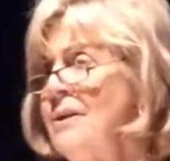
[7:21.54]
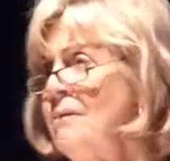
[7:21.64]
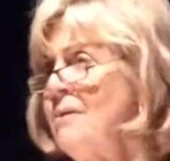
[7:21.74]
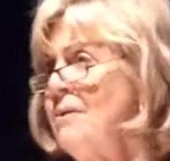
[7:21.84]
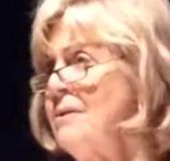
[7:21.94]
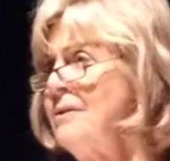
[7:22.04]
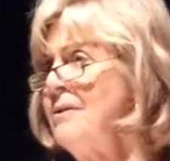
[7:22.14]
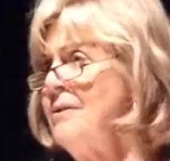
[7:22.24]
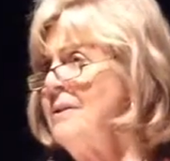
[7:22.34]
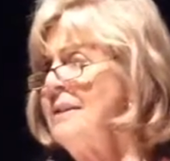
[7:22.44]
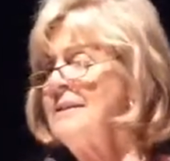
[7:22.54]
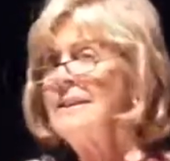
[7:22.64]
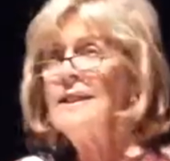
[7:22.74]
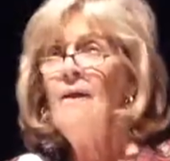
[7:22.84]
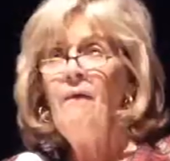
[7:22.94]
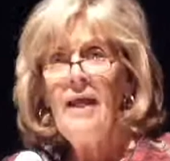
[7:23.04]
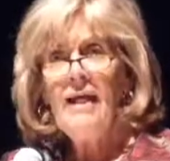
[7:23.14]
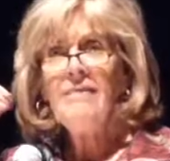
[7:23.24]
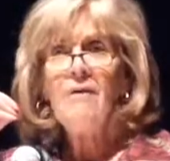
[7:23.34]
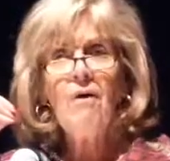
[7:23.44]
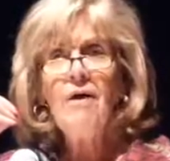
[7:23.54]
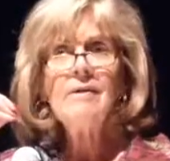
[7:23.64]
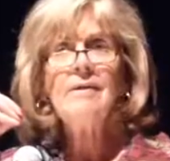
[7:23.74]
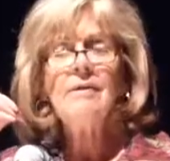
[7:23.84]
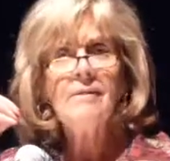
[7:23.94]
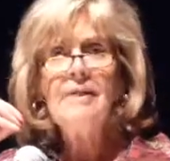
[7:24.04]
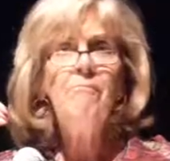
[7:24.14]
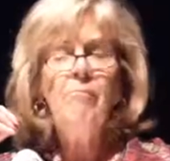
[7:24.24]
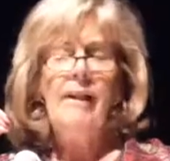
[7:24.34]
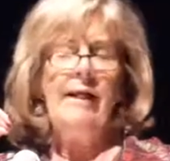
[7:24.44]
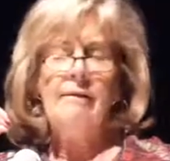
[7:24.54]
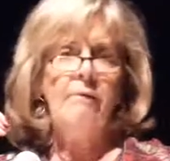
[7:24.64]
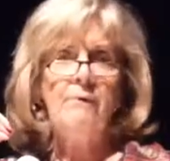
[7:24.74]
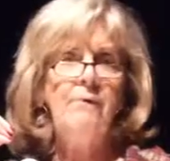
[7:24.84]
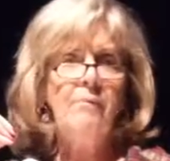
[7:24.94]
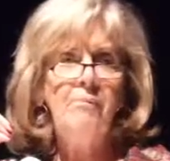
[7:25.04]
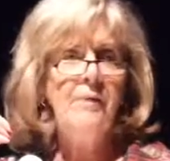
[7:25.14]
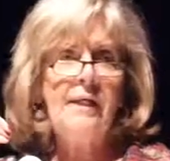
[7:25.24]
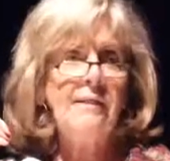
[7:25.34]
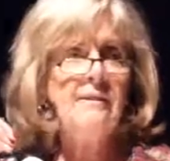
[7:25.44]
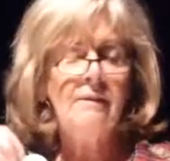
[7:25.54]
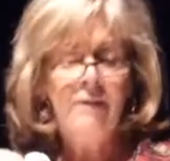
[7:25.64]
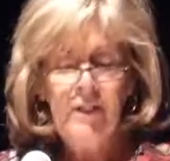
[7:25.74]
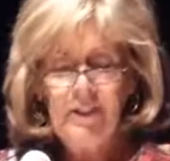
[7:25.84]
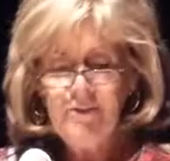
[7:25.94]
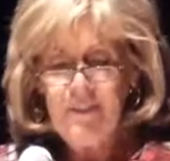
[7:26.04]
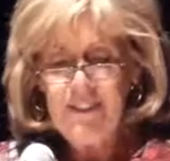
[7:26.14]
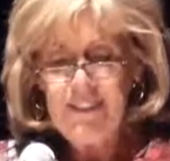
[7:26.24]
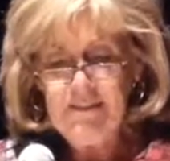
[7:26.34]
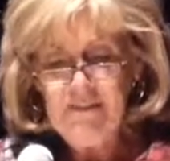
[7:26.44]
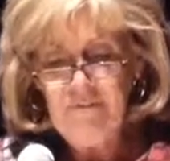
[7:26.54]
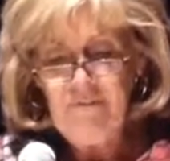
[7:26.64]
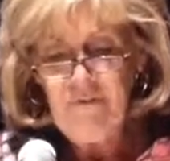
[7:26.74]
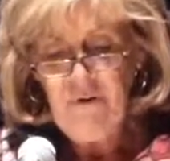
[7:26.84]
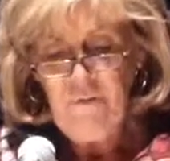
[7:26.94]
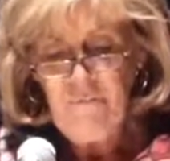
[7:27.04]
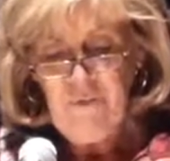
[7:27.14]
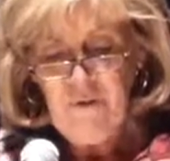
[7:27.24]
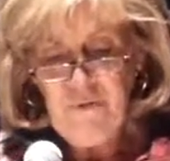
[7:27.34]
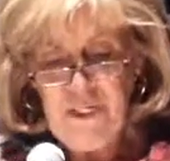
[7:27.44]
they were going to do on this kid and the cochlear implant they were going to put in to try to get some of her